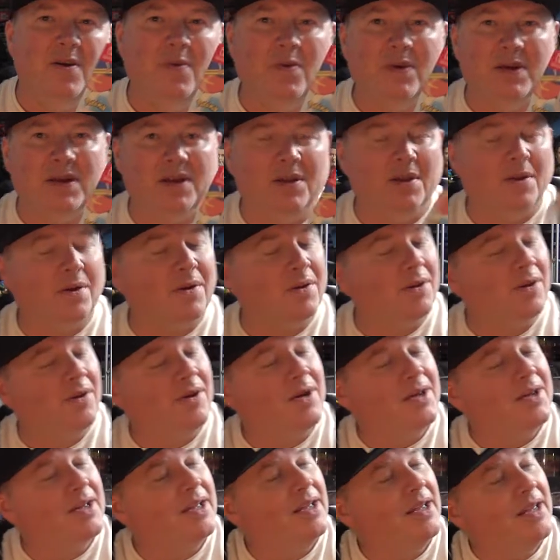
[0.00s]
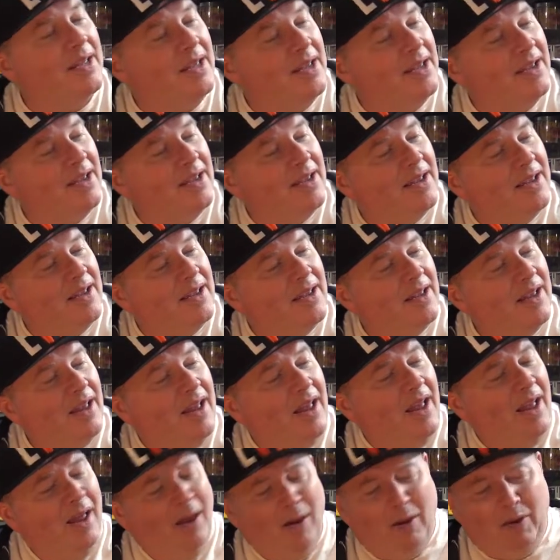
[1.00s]
what they look like.
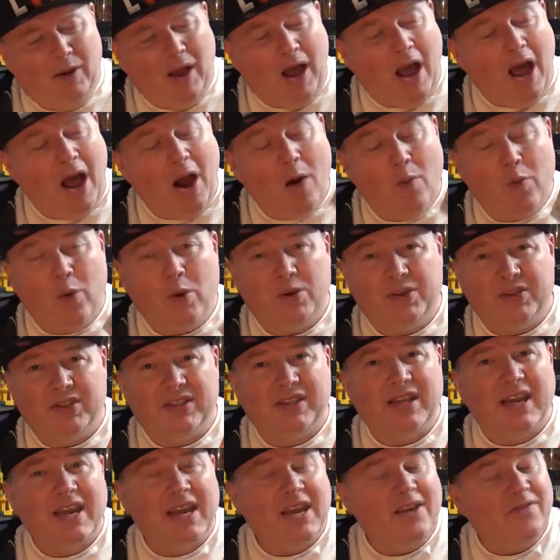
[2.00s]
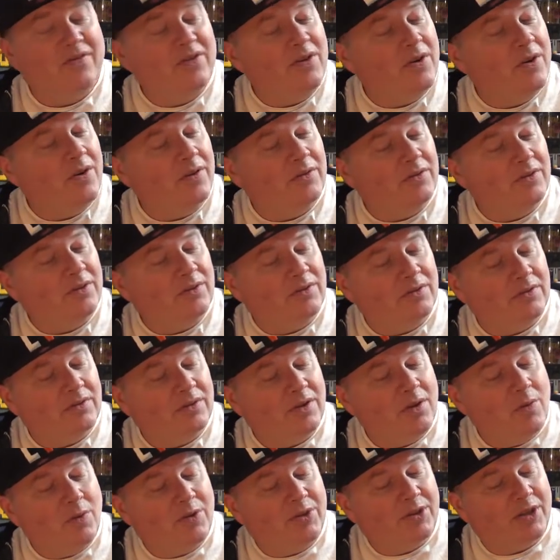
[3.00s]
I would say if you
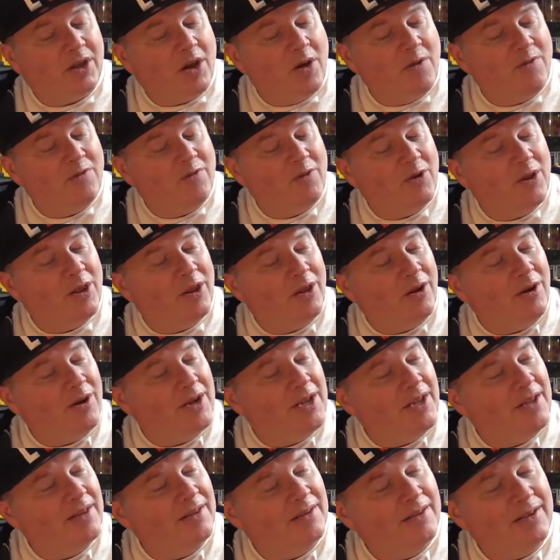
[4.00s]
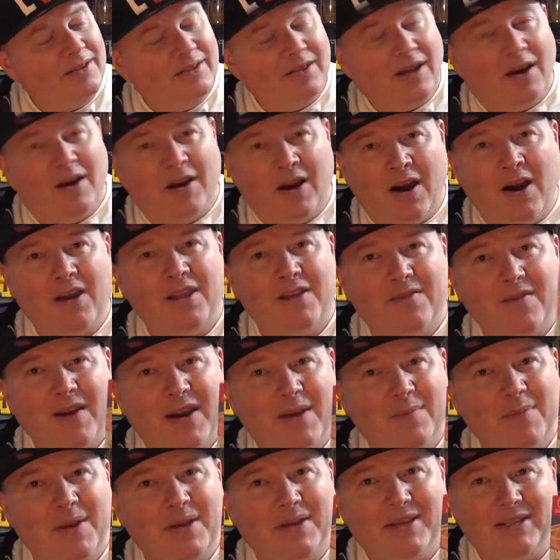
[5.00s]
do want to go for a light, this I highly
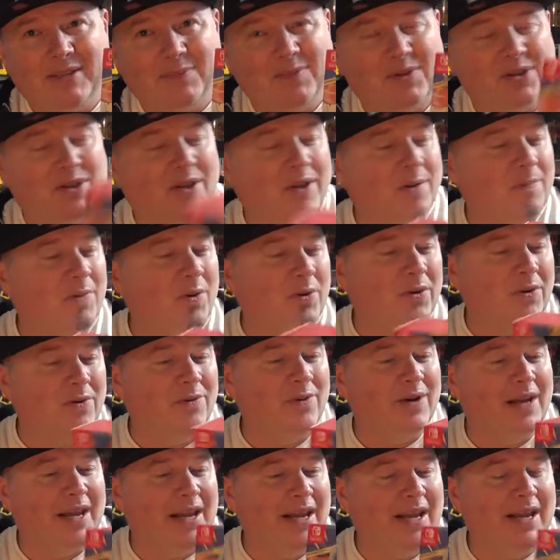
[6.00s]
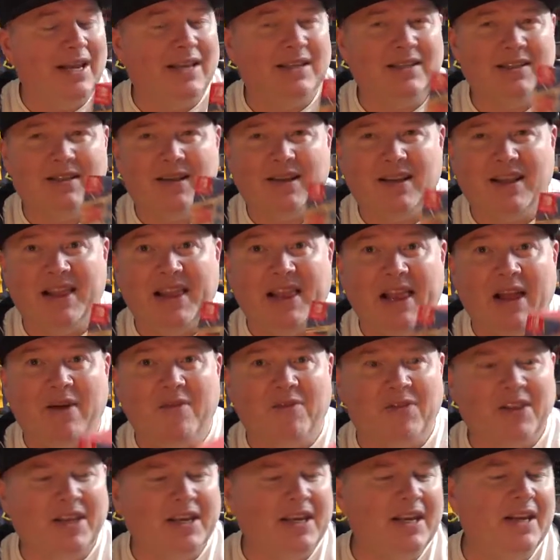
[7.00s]
recommend this particular model. It is
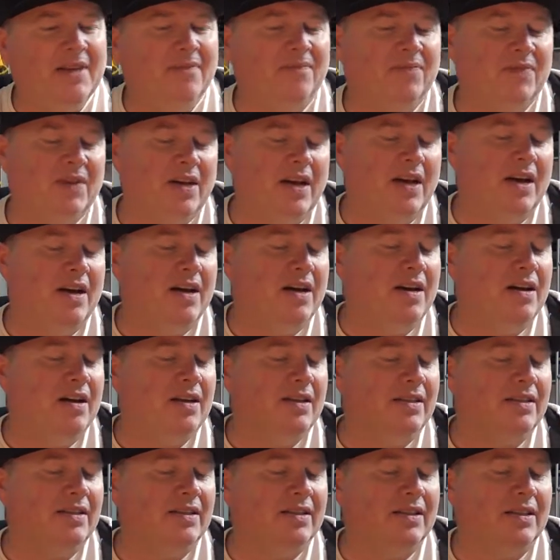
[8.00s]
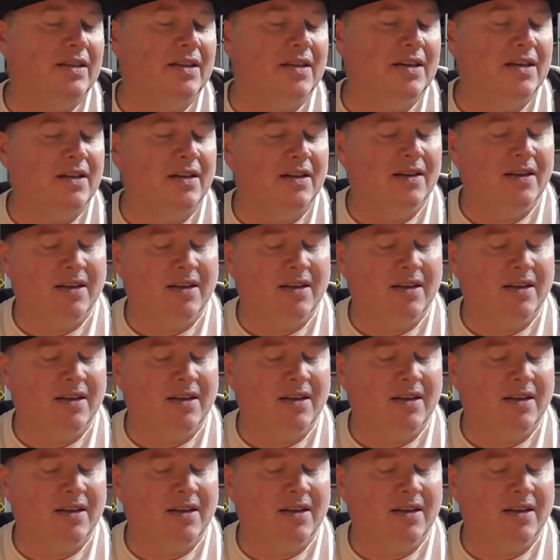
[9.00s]
lovely, and no,